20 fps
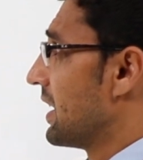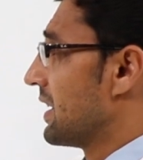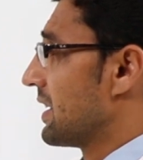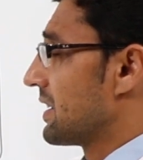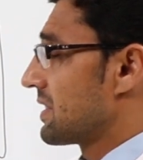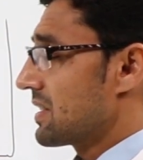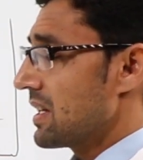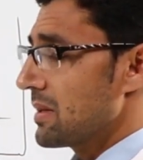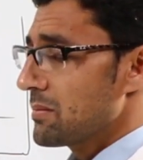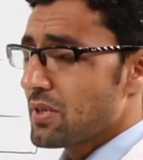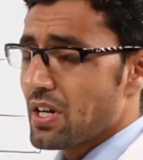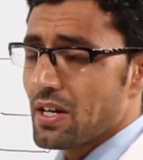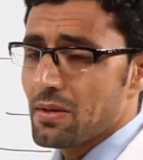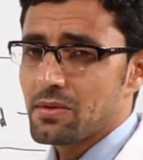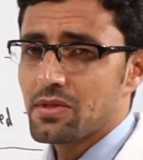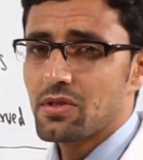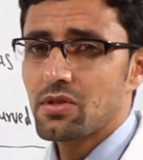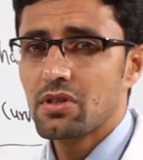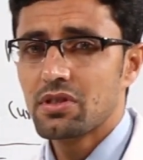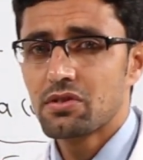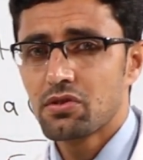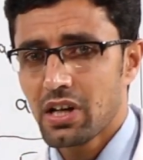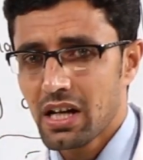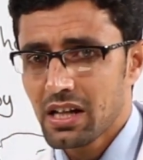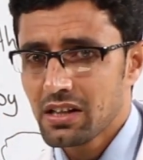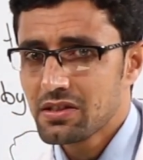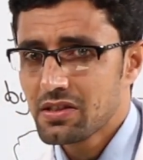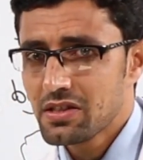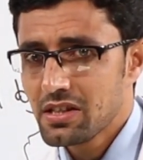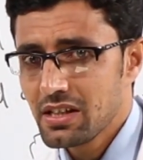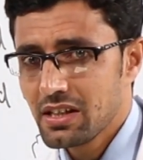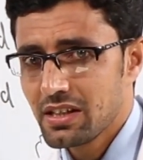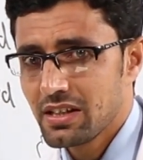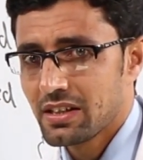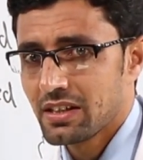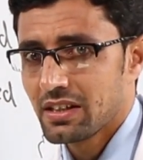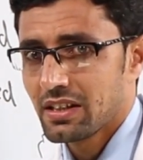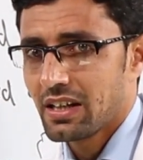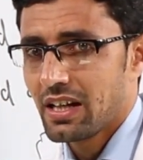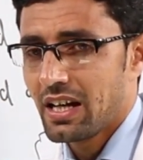Sometimes you drink
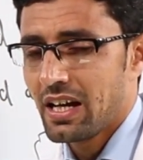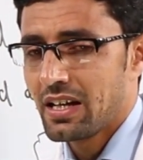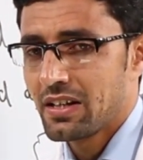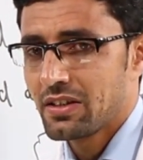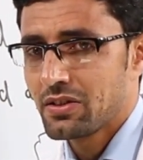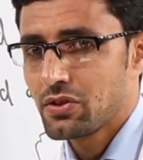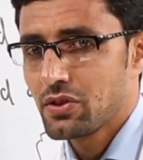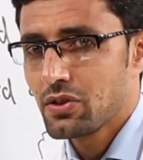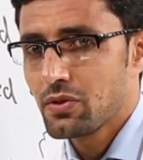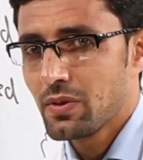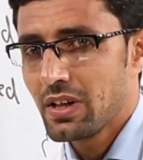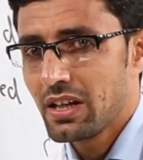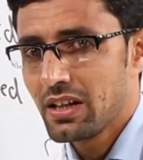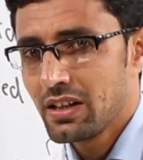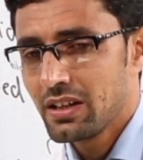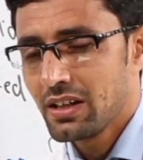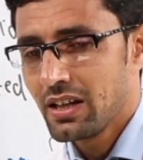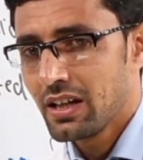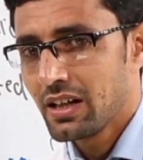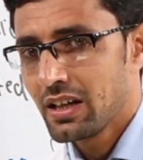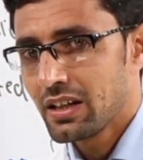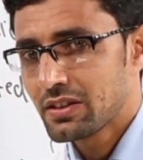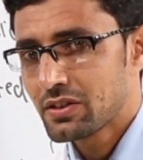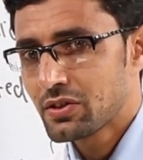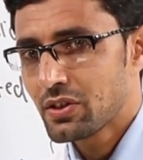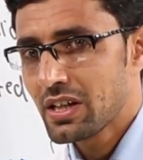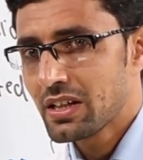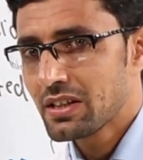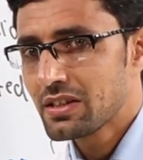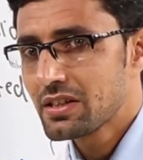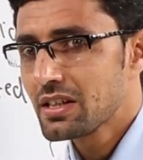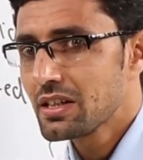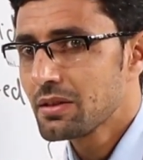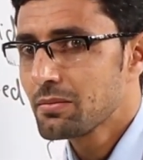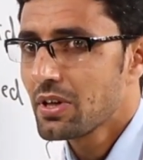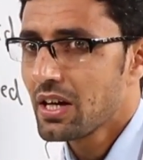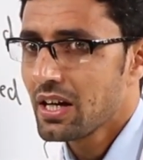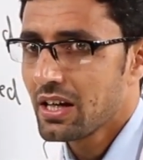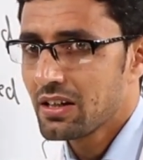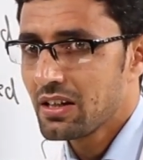tea and you will drink tea
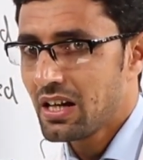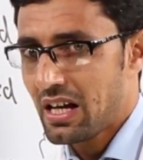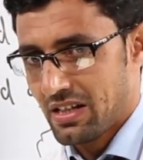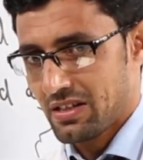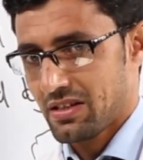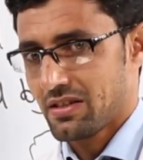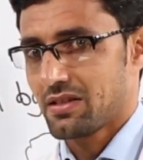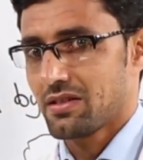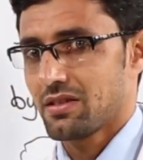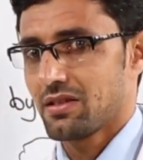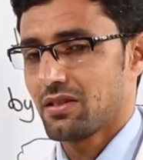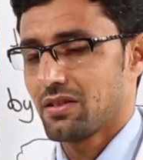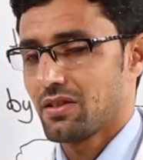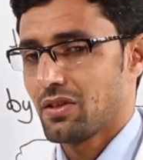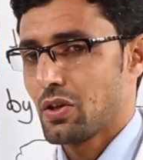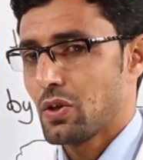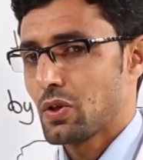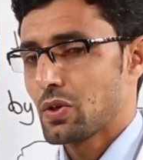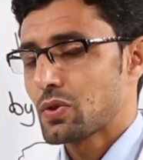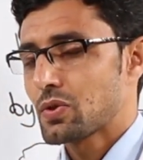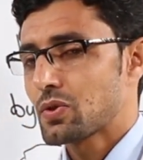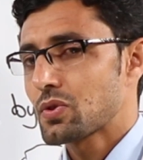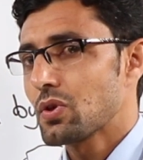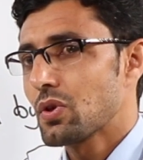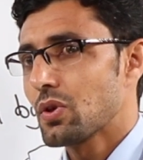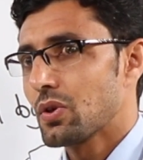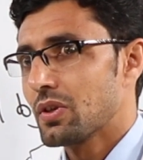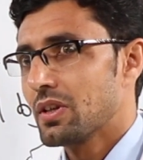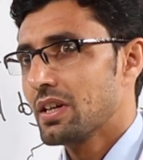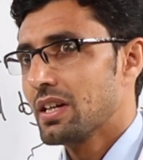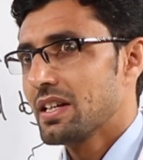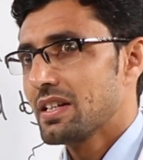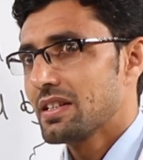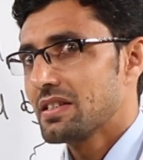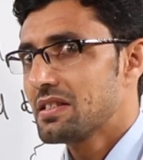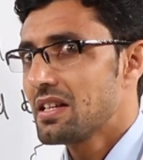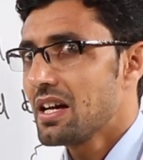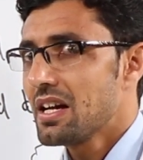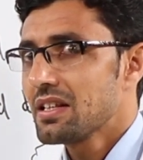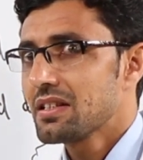by glass. So
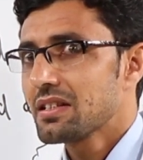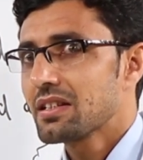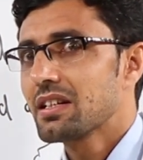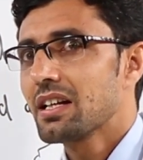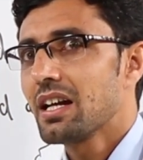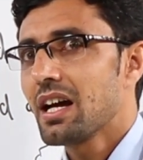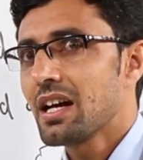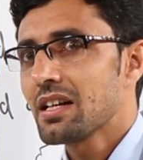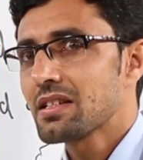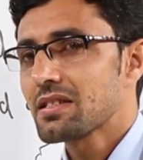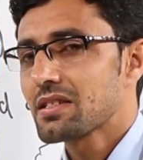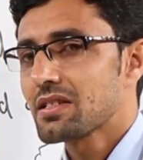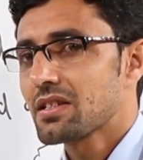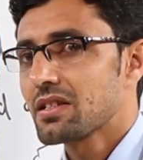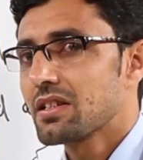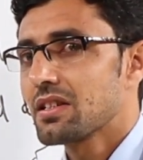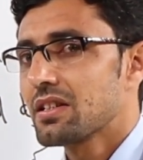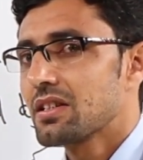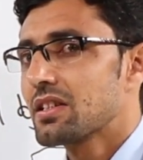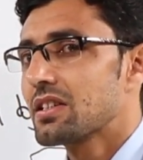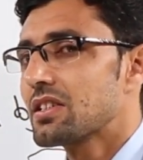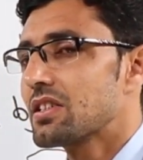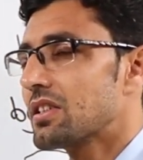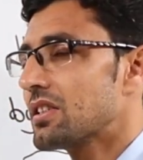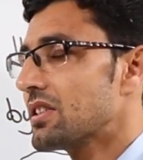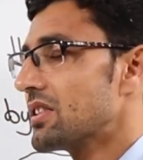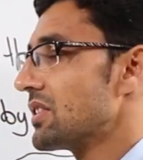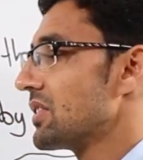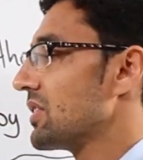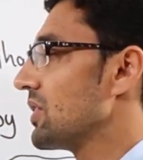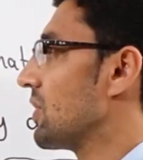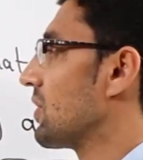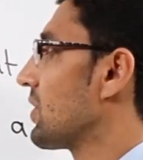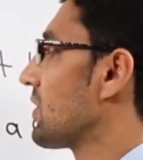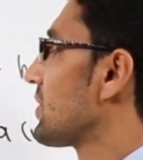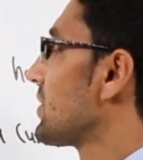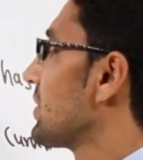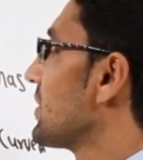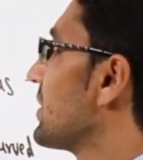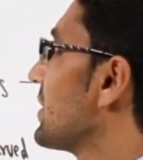that glass
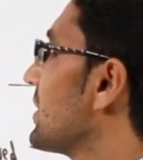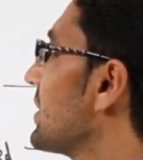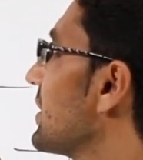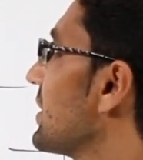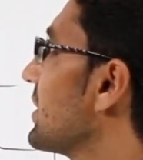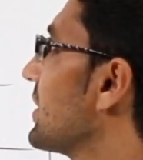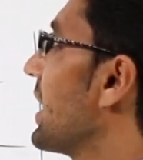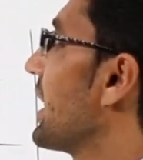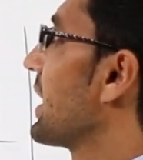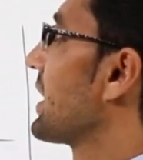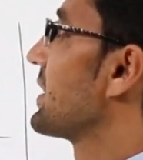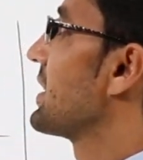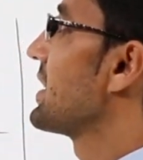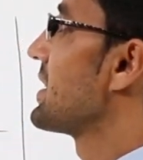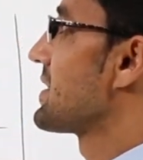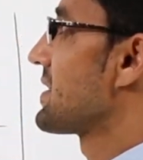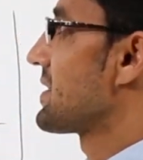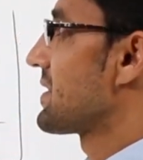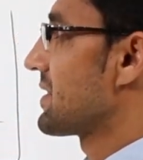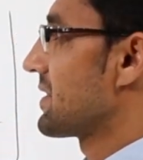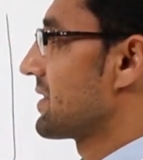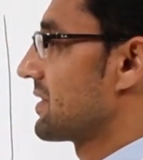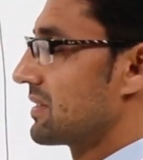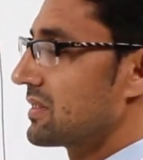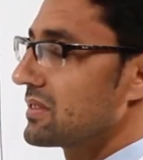look like this.